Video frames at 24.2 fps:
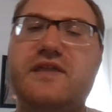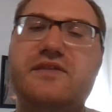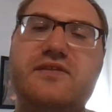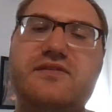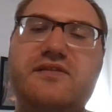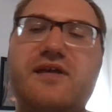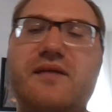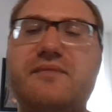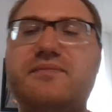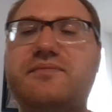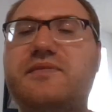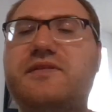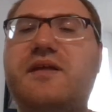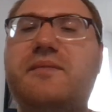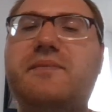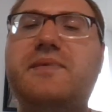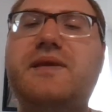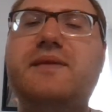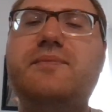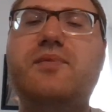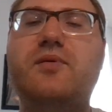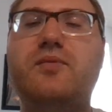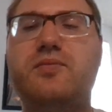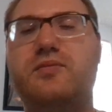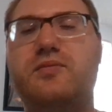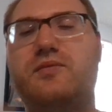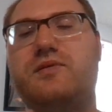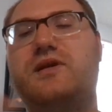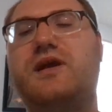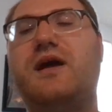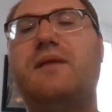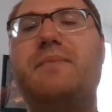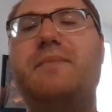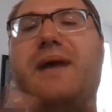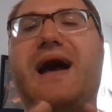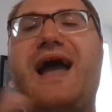some people
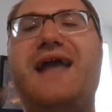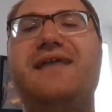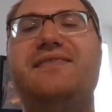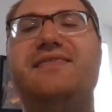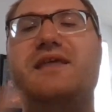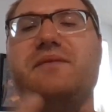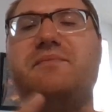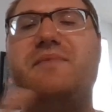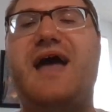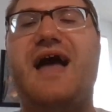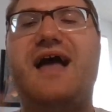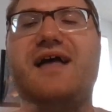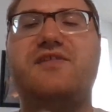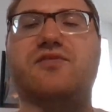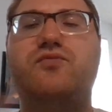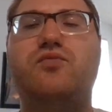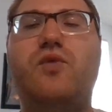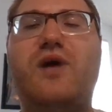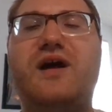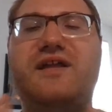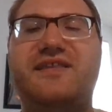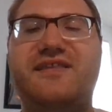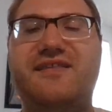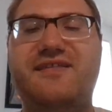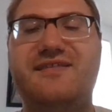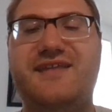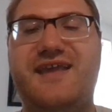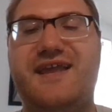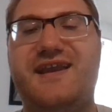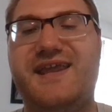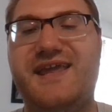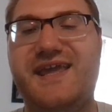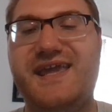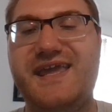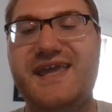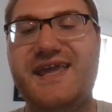combine them as one
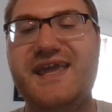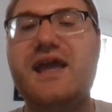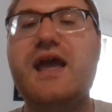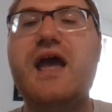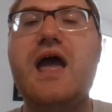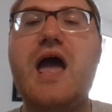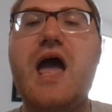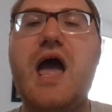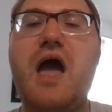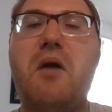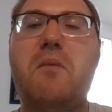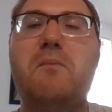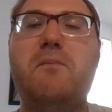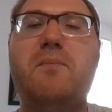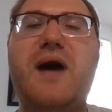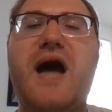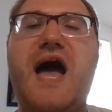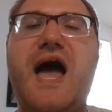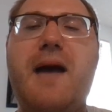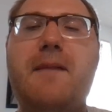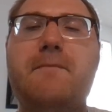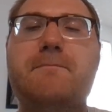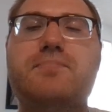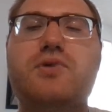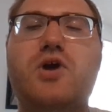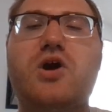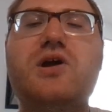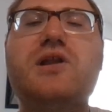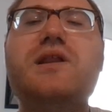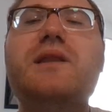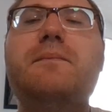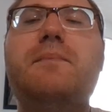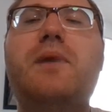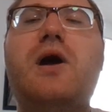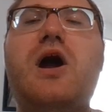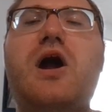city, but
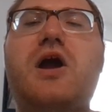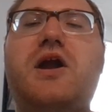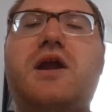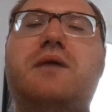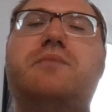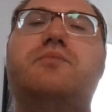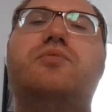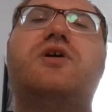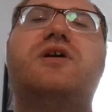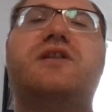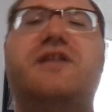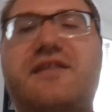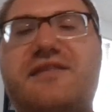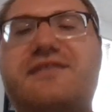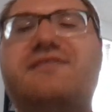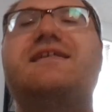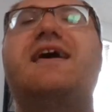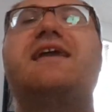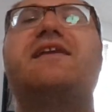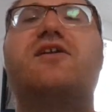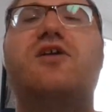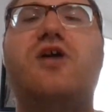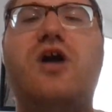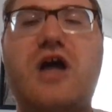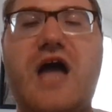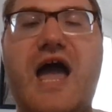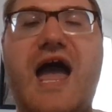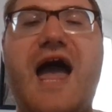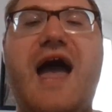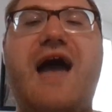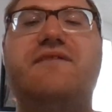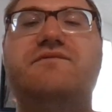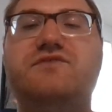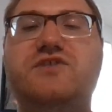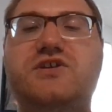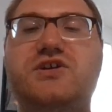Brooklyn Park and Brooklyn Center
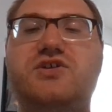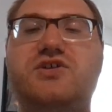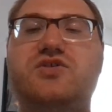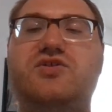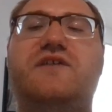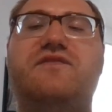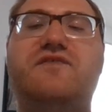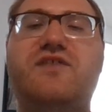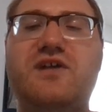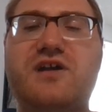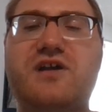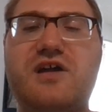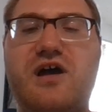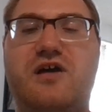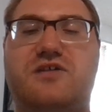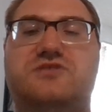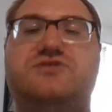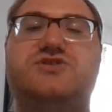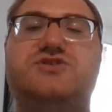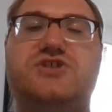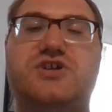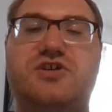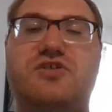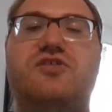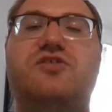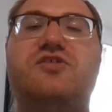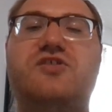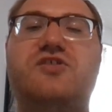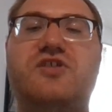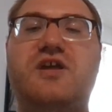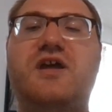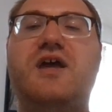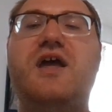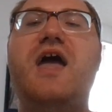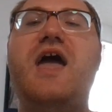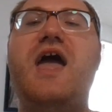have two different
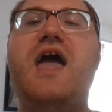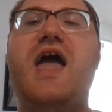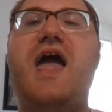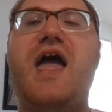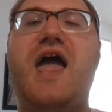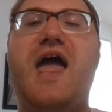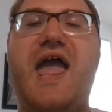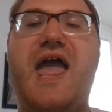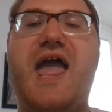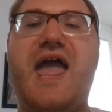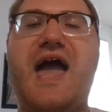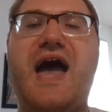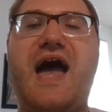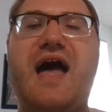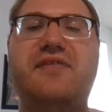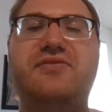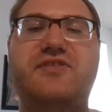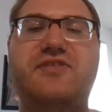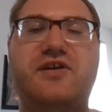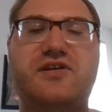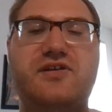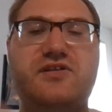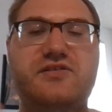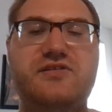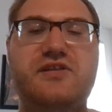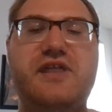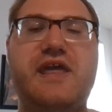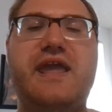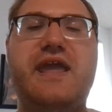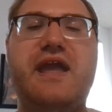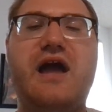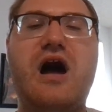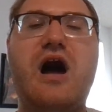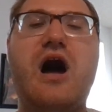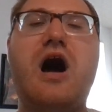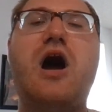cultures, and
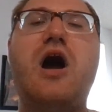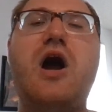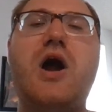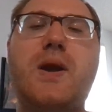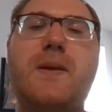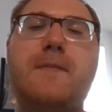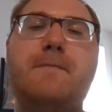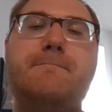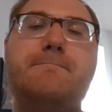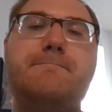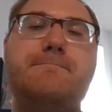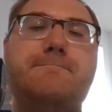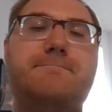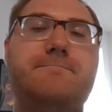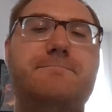they are